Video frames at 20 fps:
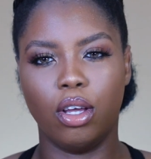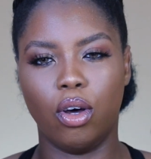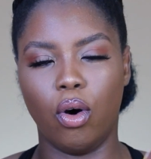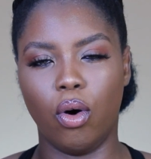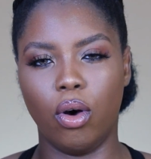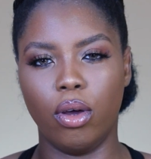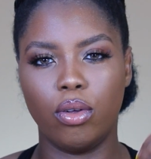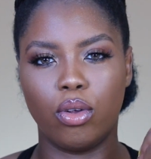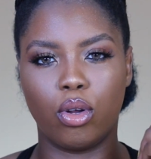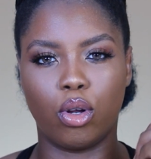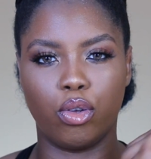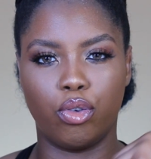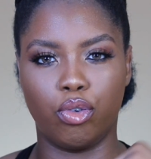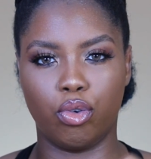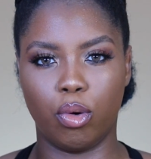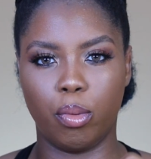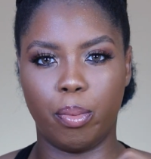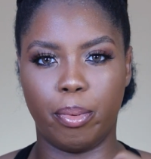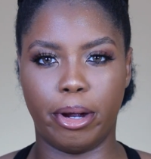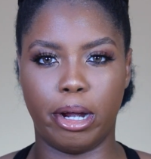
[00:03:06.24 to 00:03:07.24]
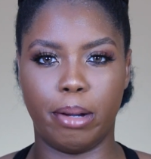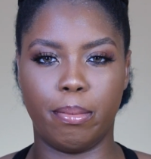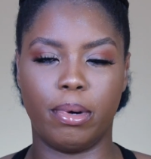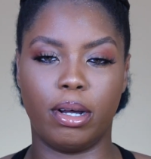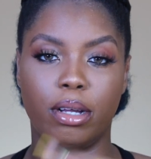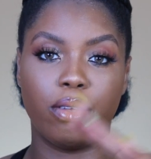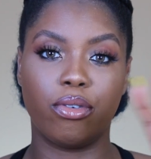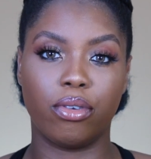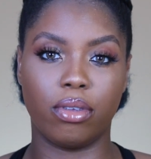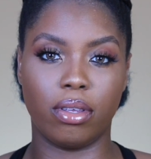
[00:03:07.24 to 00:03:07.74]
oil control
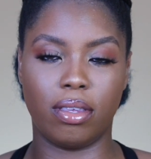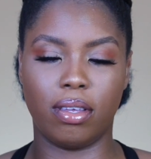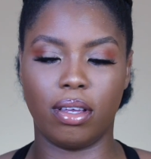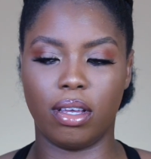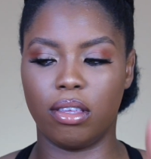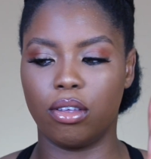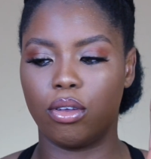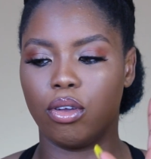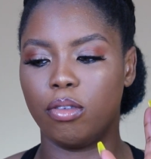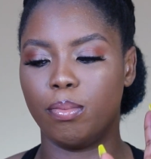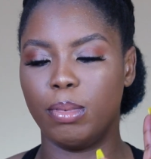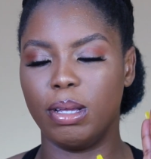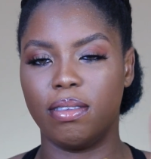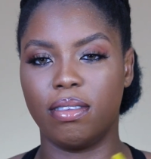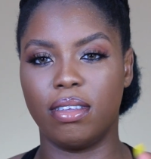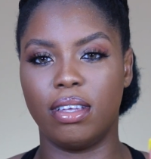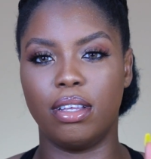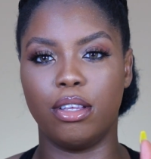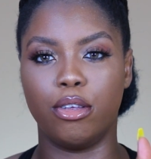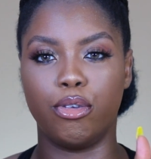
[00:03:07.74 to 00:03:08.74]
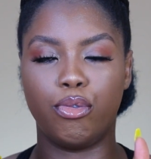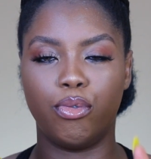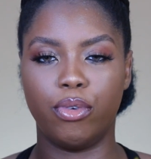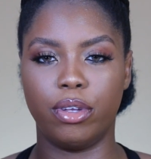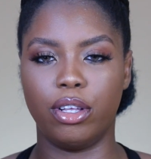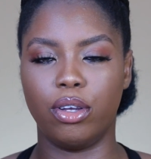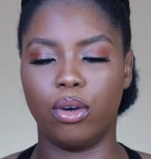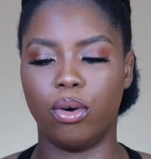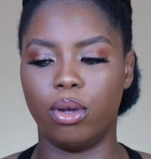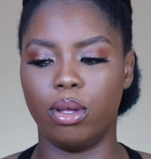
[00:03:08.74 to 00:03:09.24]
primer to the test, because my skin is
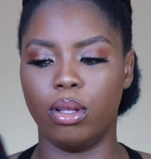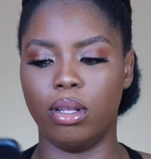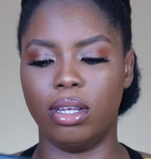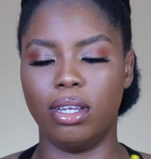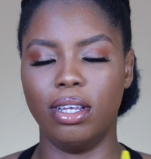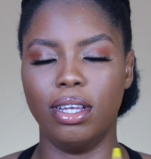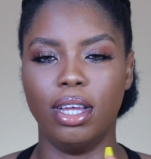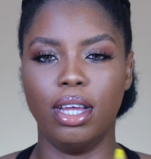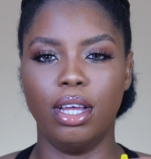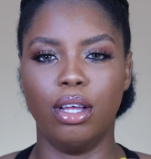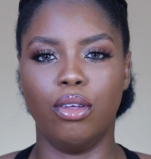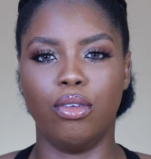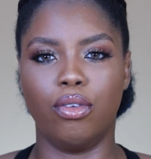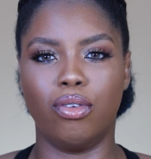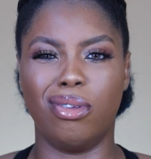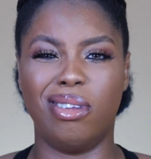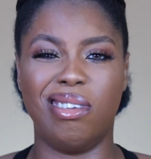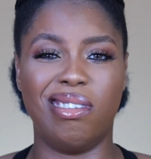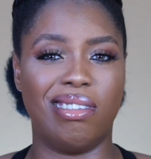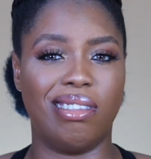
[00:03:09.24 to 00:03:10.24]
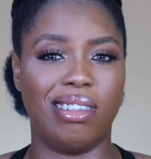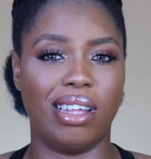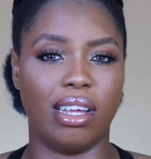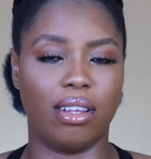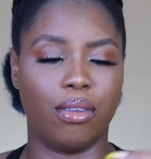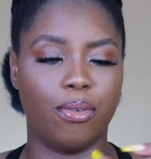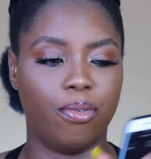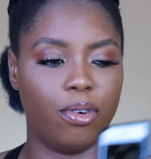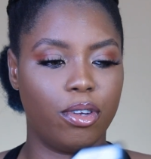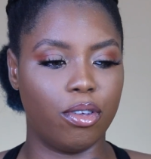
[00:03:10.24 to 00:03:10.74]
really oily. So this is
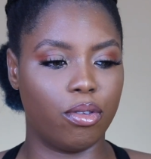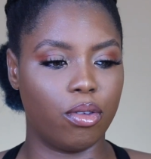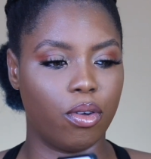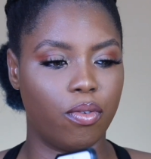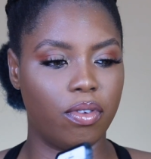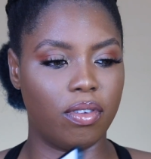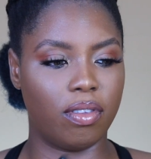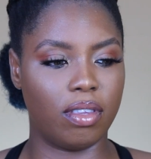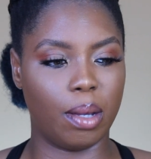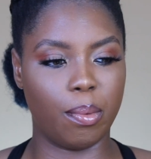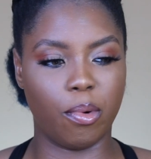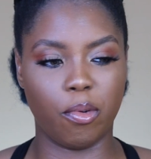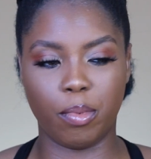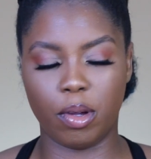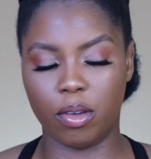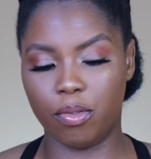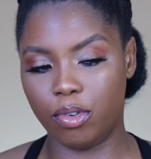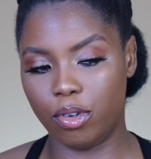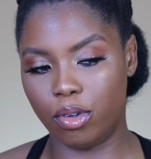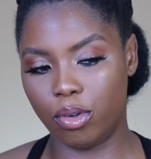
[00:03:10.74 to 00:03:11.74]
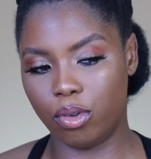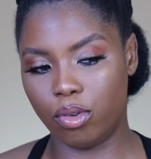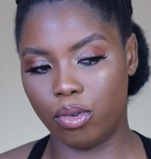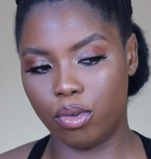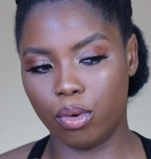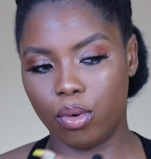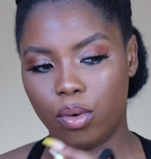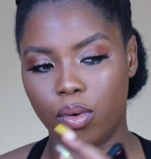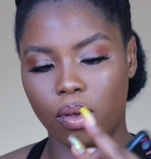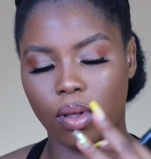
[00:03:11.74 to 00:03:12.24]
like the first of this type of my videos.
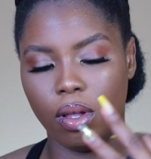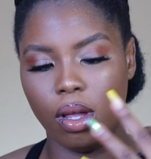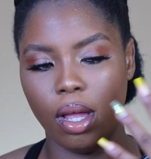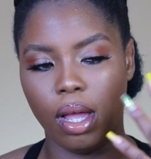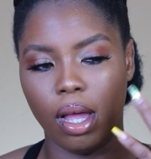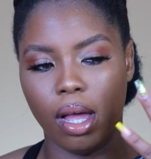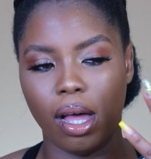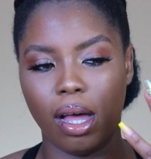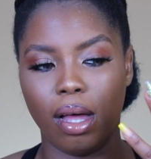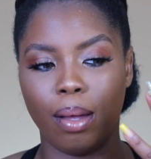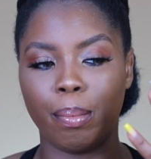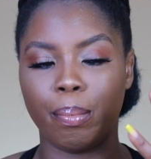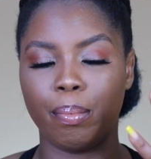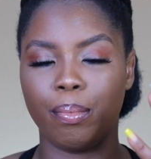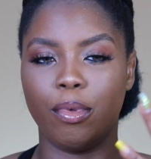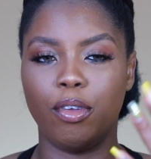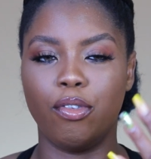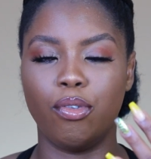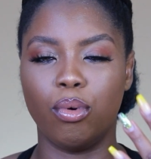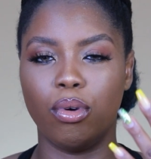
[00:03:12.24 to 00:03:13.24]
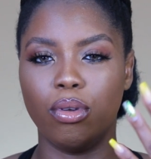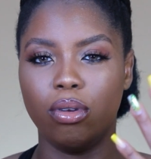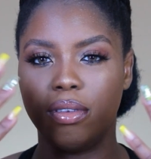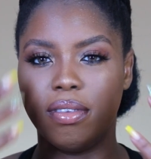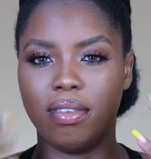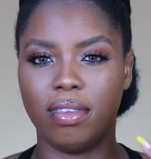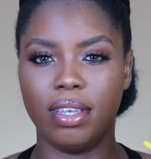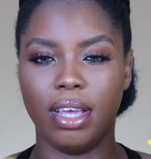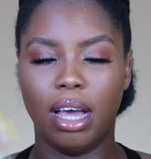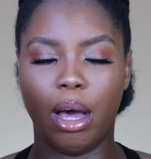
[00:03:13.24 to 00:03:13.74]
So if you want to
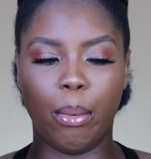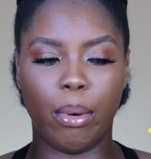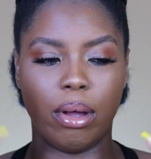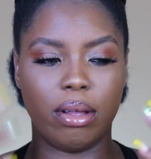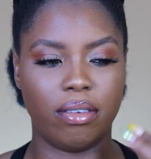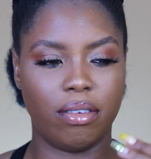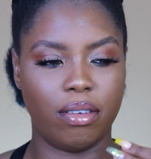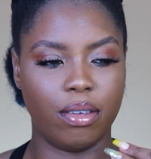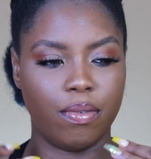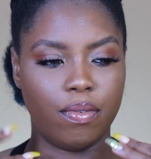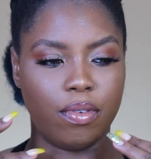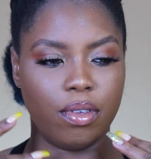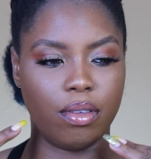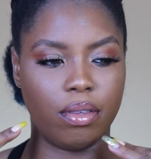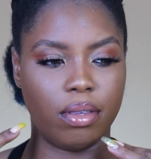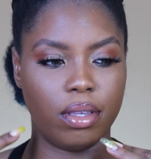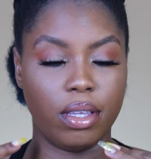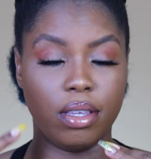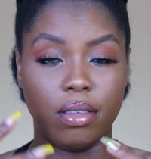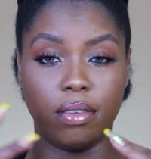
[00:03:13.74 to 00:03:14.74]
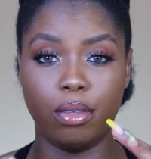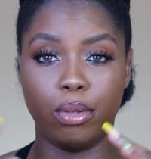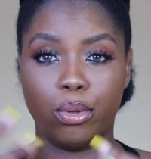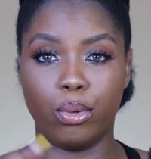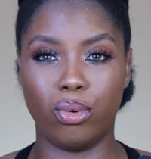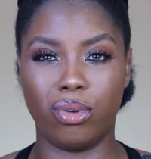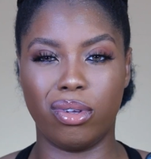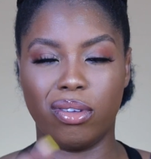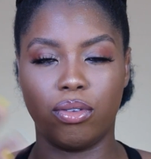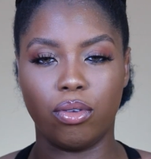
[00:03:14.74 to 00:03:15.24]
see how I achieve this easy
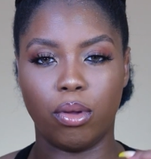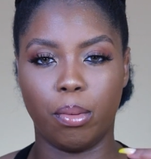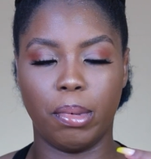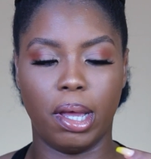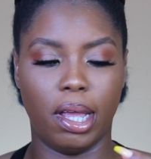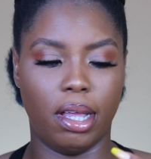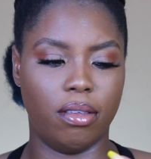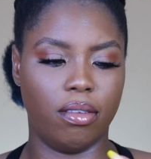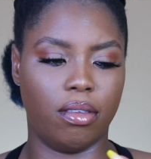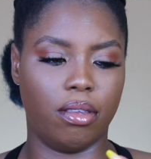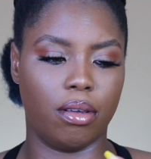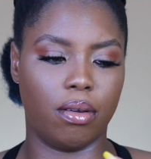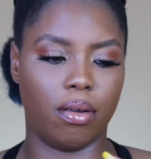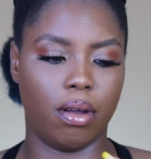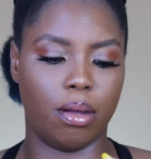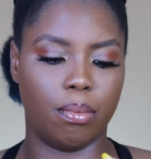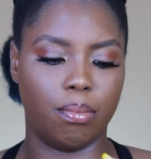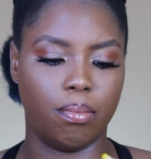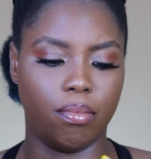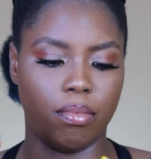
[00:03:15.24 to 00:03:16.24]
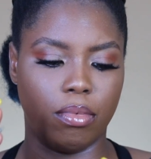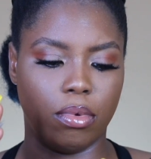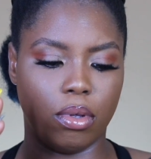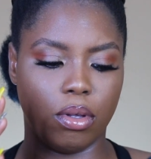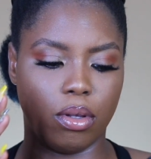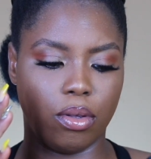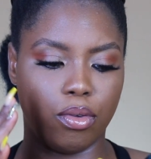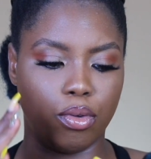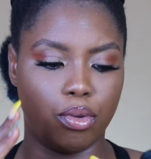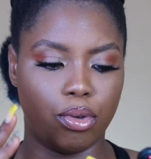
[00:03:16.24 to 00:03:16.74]
look, it's on my Instagram.
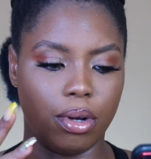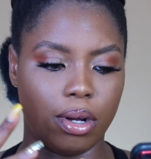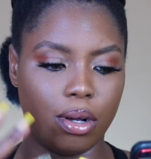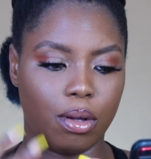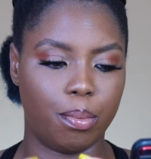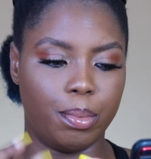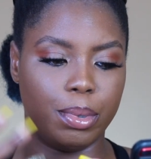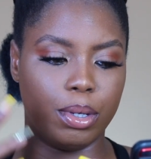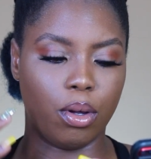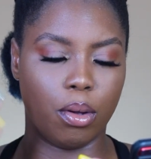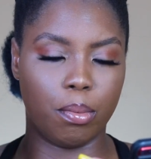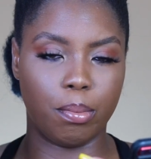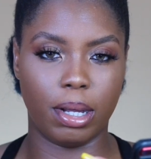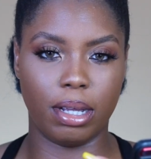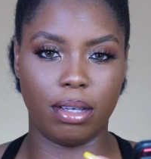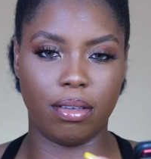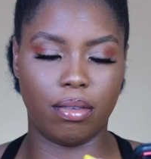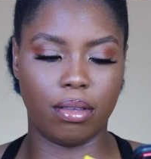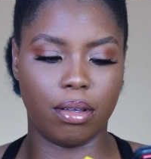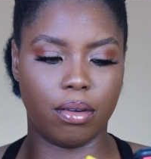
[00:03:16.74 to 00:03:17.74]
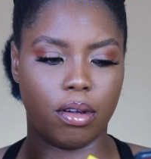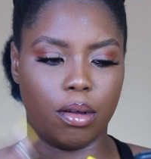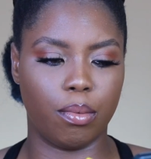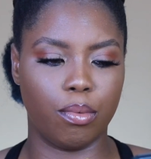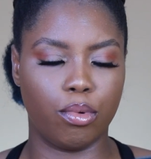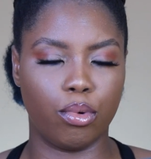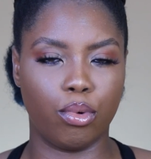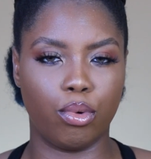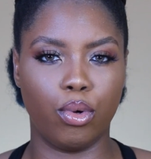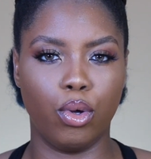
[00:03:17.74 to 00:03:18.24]
The tutorial will be on my Instagram,
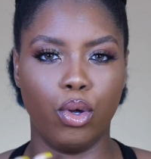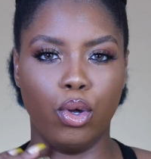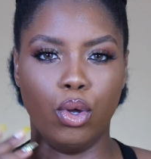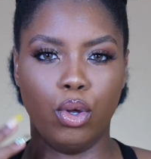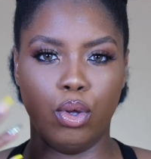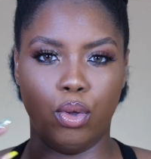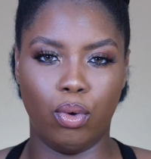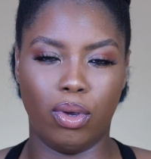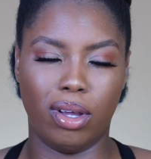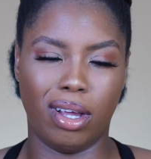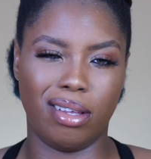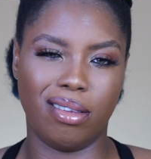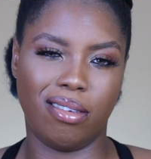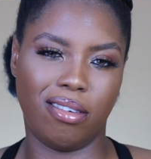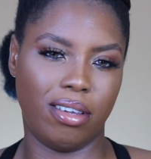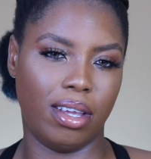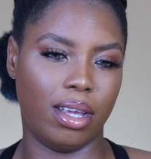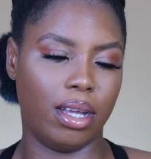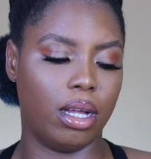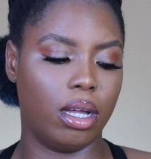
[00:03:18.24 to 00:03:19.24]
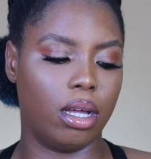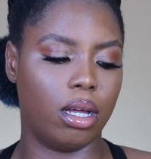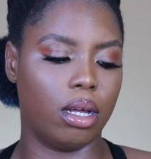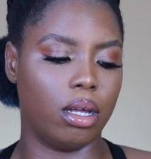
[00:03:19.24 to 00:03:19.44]
so you can check